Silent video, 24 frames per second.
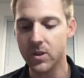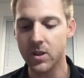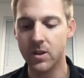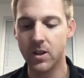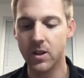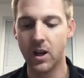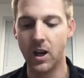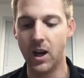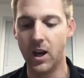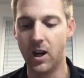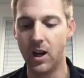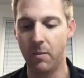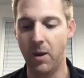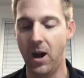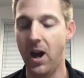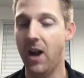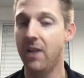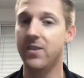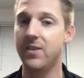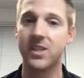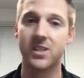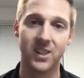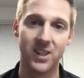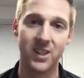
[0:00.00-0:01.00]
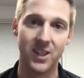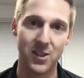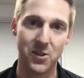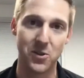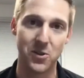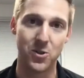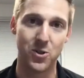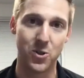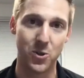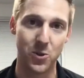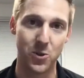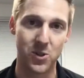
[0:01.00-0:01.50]
Um, obviously, you
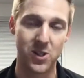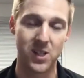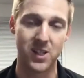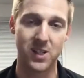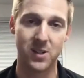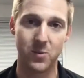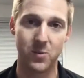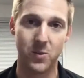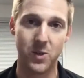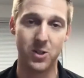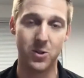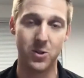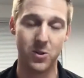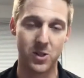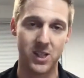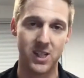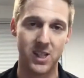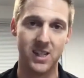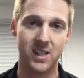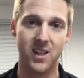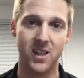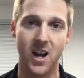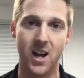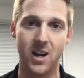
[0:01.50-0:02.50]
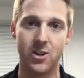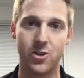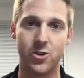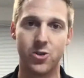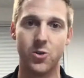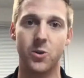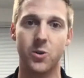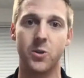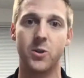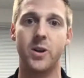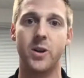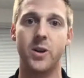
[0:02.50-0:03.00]
do we do see a lot of
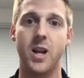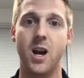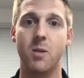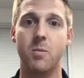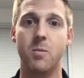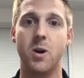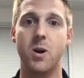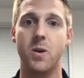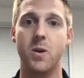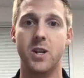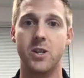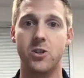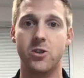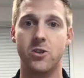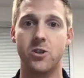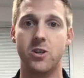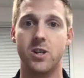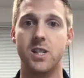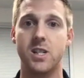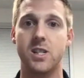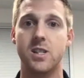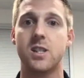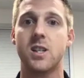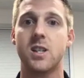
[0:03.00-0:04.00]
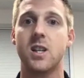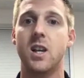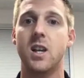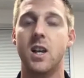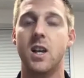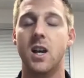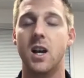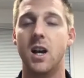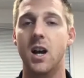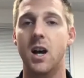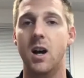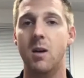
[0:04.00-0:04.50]
shoulder and elbow injuries,
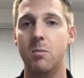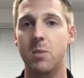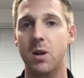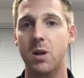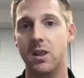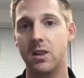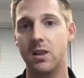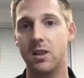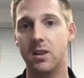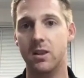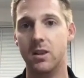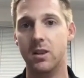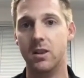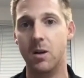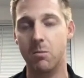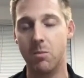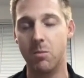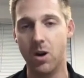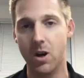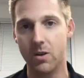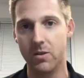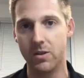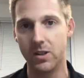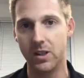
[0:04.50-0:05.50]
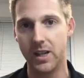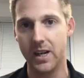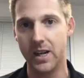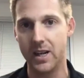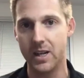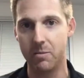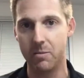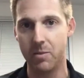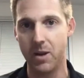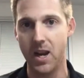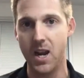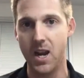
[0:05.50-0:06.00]
uh, but lumbar
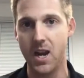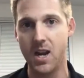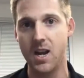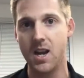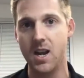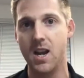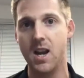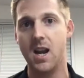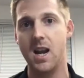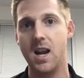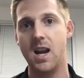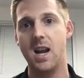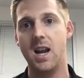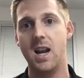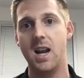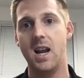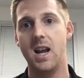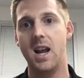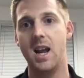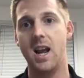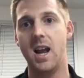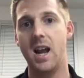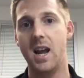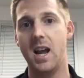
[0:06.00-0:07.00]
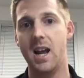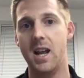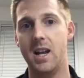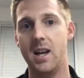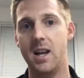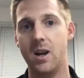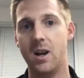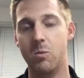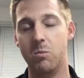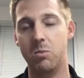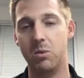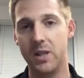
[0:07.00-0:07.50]
related pain and
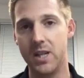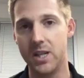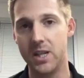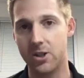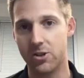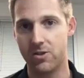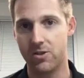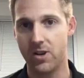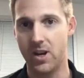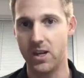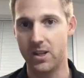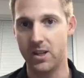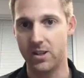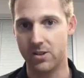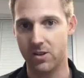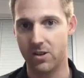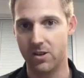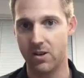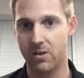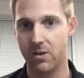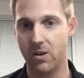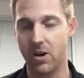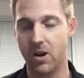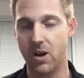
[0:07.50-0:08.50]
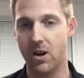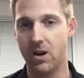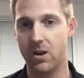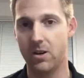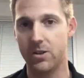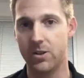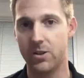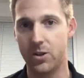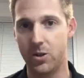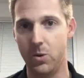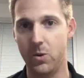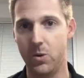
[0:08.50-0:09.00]
oblique strains are, are
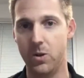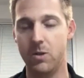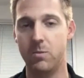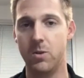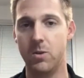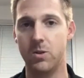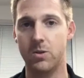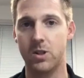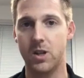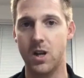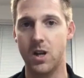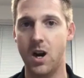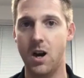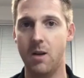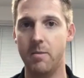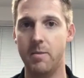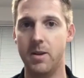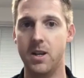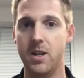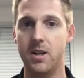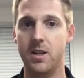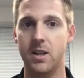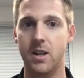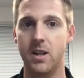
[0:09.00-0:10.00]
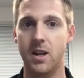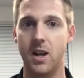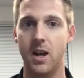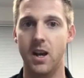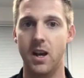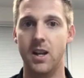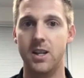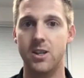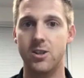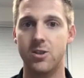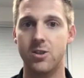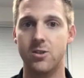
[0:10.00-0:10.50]
two of the most common uh,
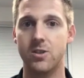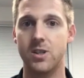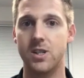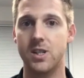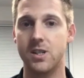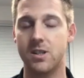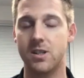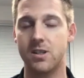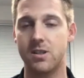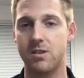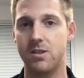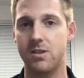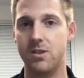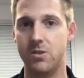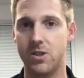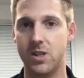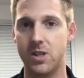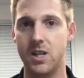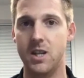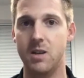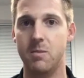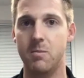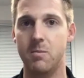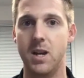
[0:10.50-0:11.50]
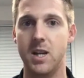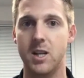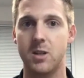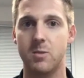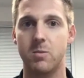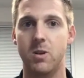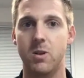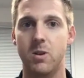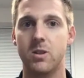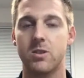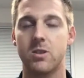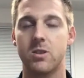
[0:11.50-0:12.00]
injuries you see in baseball.